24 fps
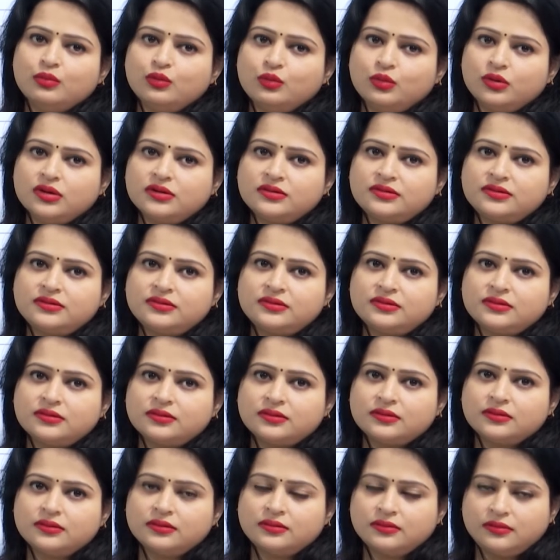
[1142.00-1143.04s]
bonus.
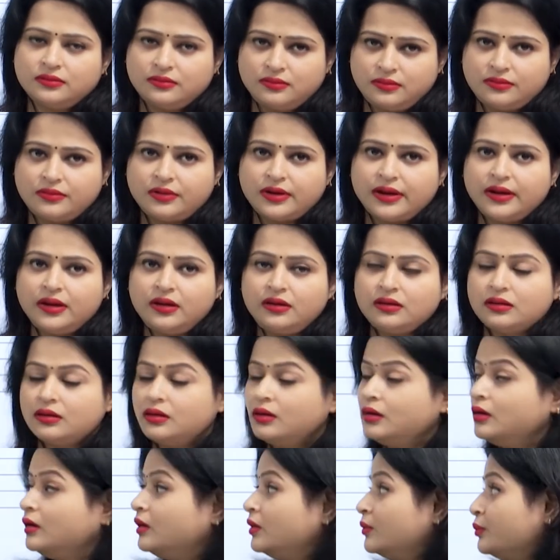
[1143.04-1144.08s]
Right.
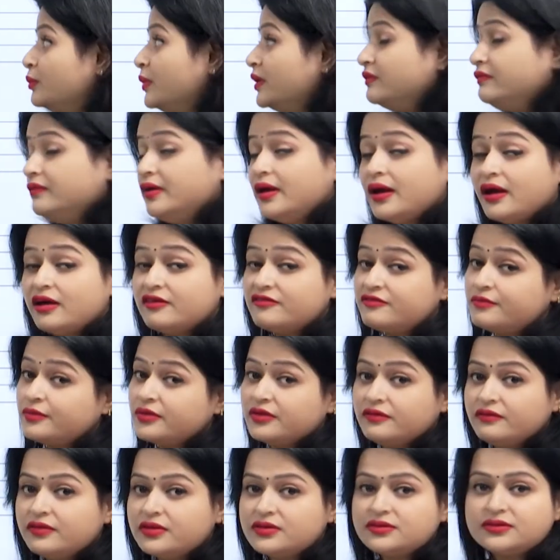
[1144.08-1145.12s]
But we have
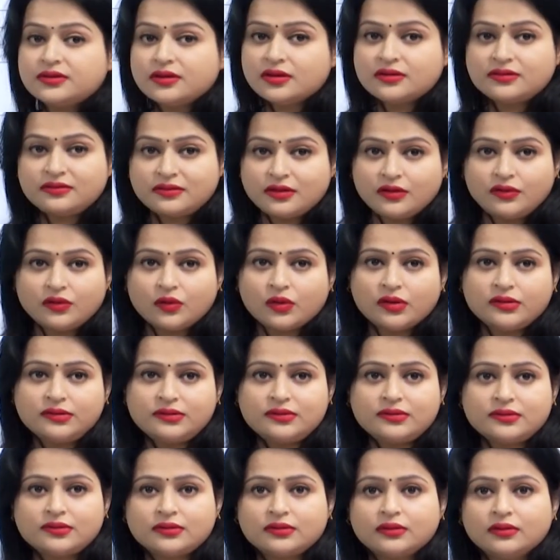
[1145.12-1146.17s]
previous year set
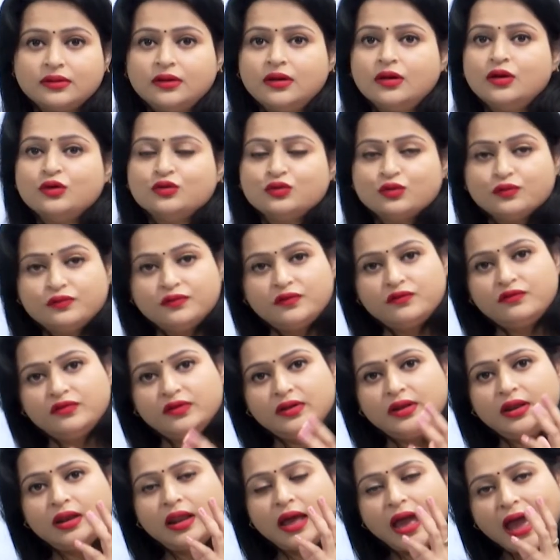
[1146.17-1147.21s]
ons. So, we
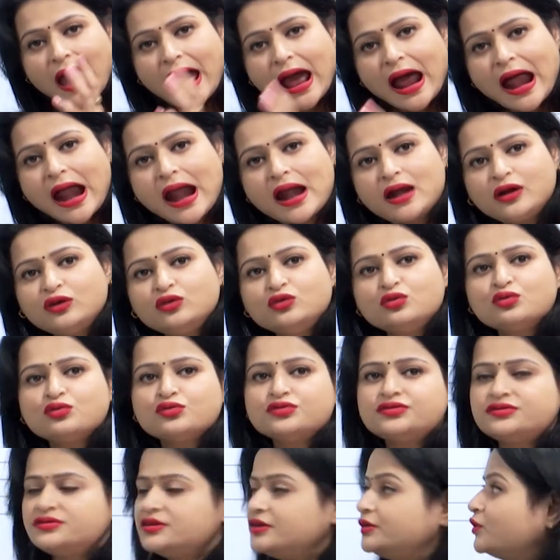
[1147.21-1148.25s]
will add
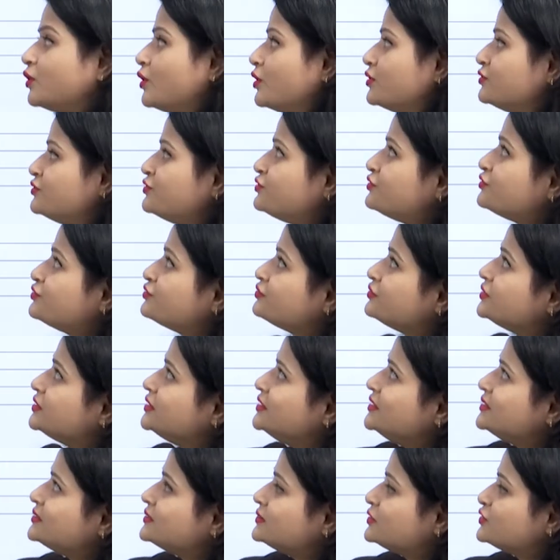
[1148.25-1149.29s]
those setons to
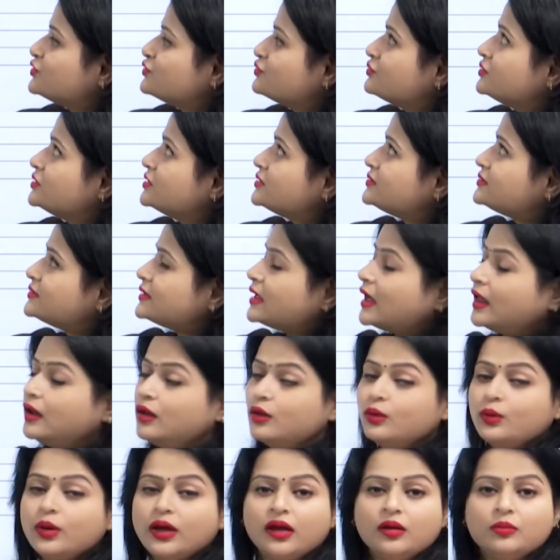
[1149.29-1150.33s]
the to this
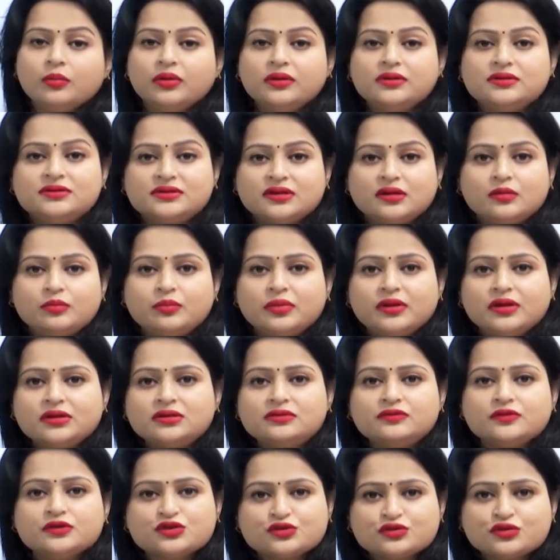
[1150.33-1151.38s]
allocable
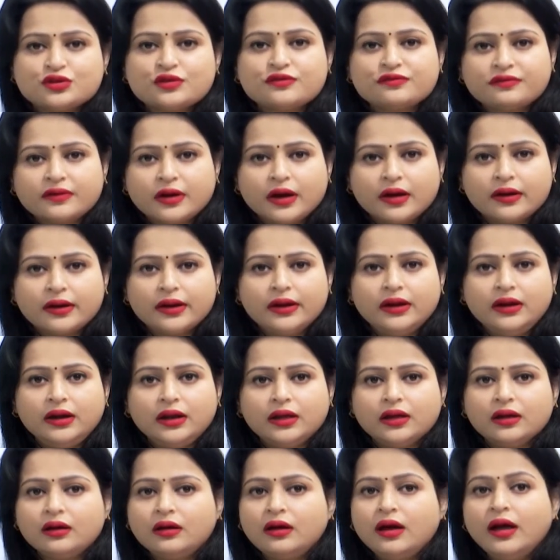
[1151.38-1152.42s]
surplus which is of current
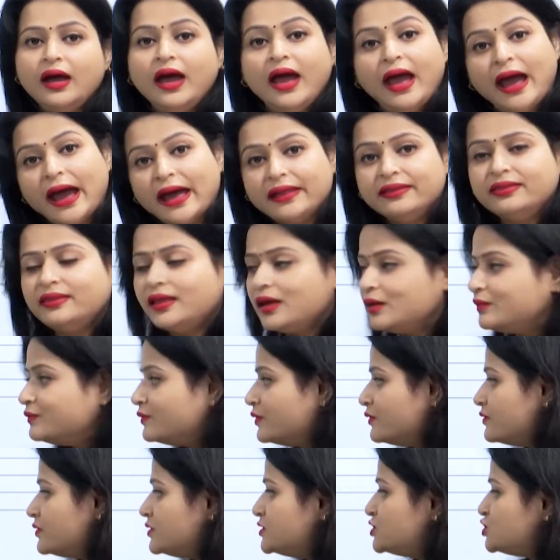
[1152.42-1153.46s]
year and then
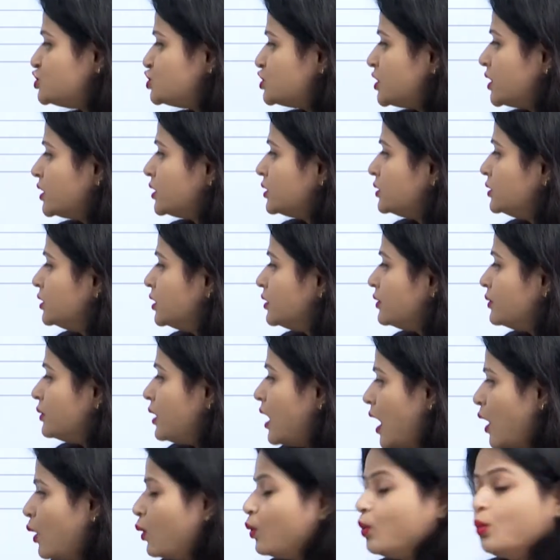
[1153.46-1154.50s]
we will check the
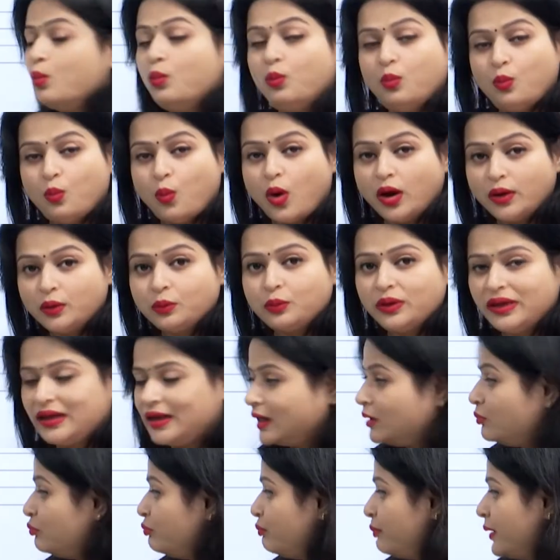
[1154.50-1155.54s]
how what we
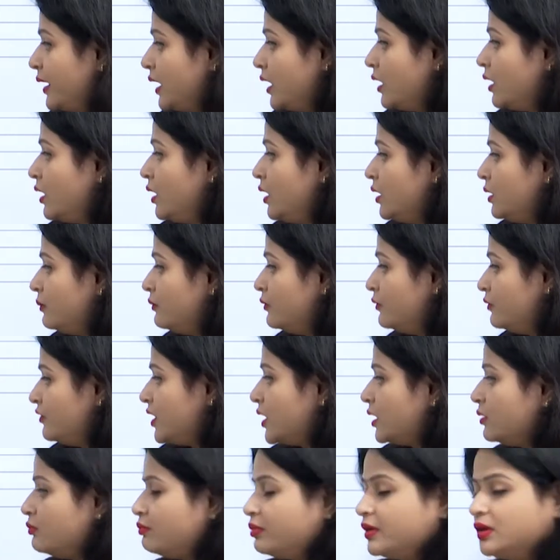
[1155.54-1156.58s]
can pay we
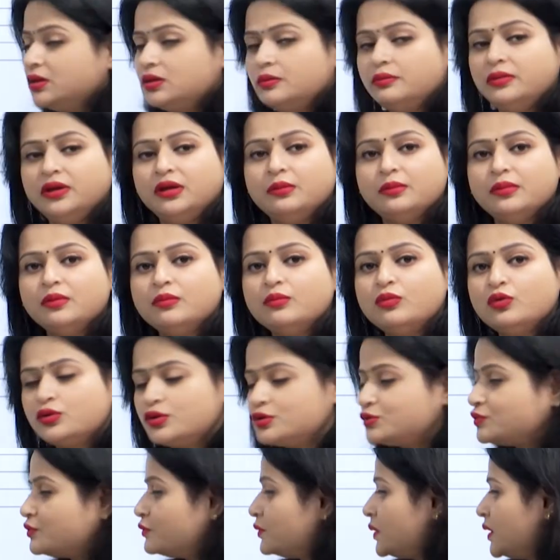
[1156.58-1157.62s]
can pay the minimum
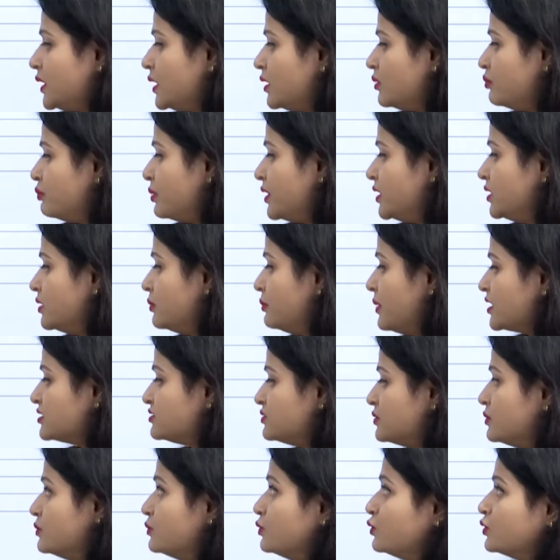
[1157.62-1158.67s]
bonus or we can pay the
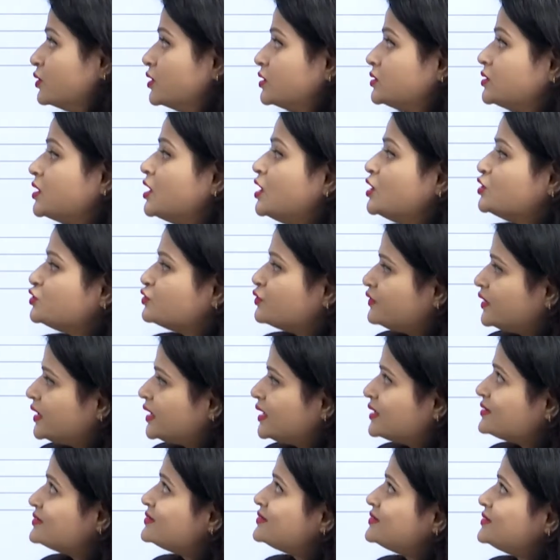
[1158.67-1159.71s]
maximum bonus so we
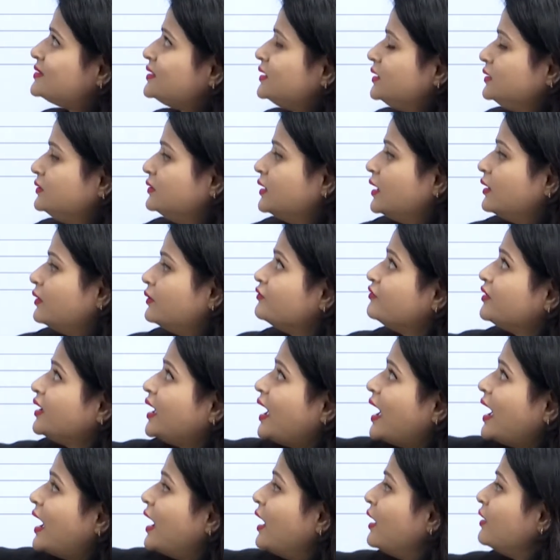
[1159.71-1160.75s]
can see the we
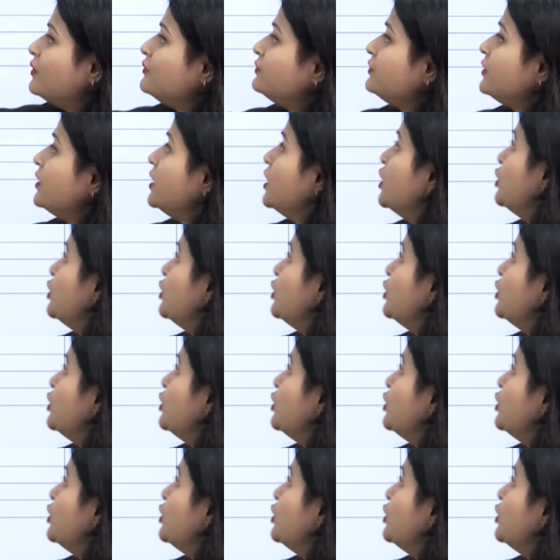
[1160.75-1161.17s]
have